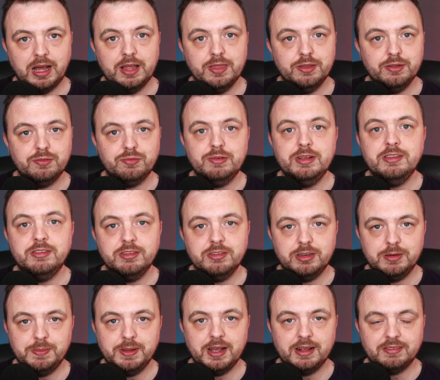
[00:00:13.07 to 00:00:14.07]
and there's reasons
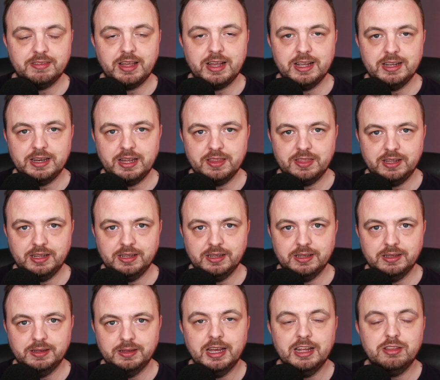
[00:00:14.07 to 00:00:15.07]
to be excited, I
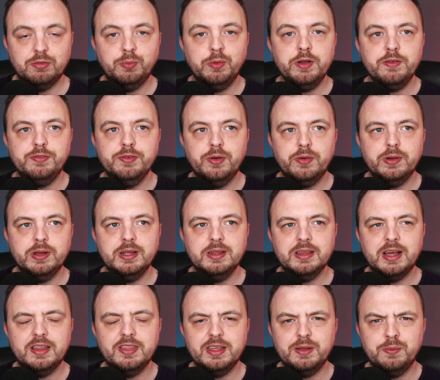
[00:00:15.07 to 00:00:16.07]
think. It's worth noting
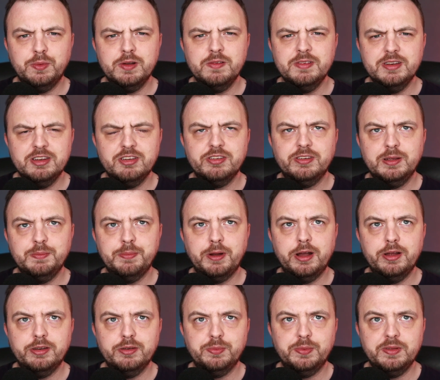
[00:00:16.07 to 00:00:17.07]
that they were initially
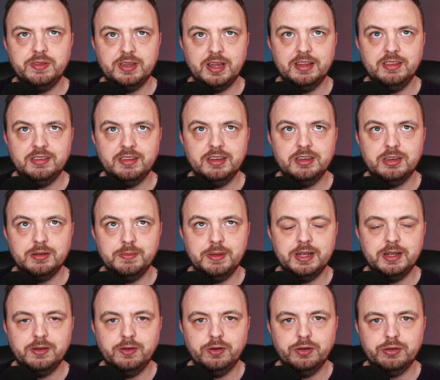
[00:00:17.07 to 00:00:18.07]
partnered with Tencent to
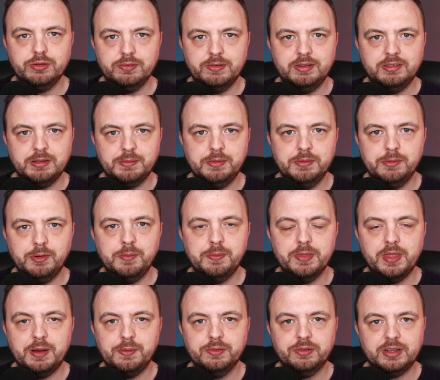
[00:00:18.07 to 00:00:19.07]
make a Lord of the Rings MMO, but
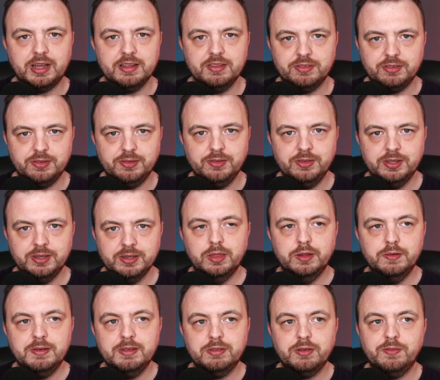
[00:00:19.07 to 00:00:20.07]
that was cancelled.
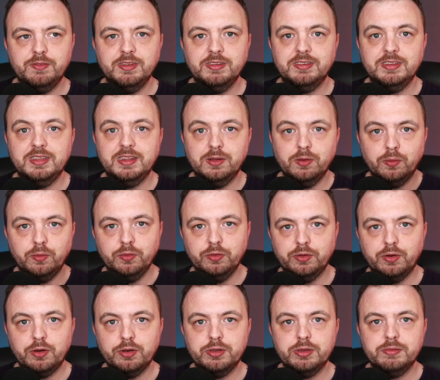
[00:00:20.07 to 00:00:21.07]
There is obviously the old
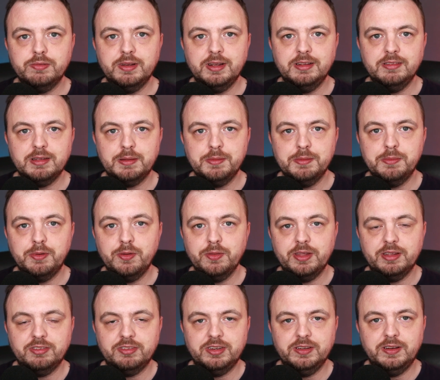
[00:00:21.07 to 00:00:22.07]
Lord of the Rings MMO
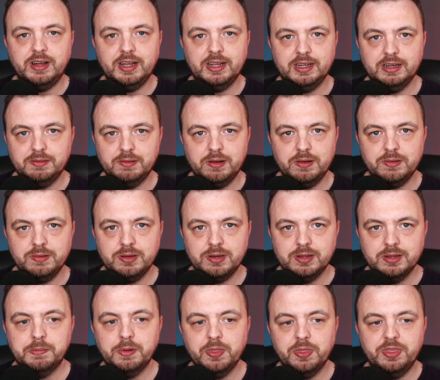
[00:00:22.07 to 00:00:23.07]
that's still hanging around,
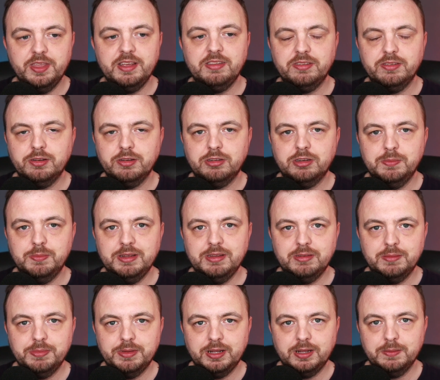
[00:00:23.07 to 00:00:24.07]
but this looks to be
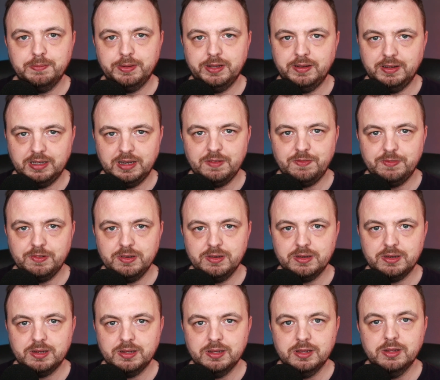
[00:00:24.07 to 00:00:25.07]
something completely
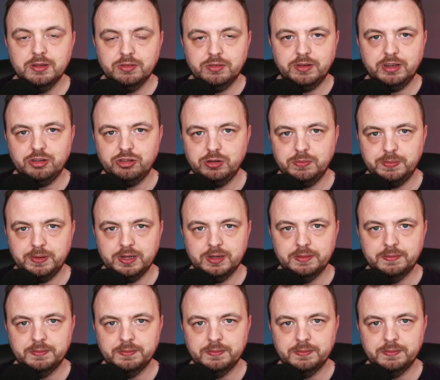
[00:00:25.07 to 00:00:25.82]
different. So let's jump in.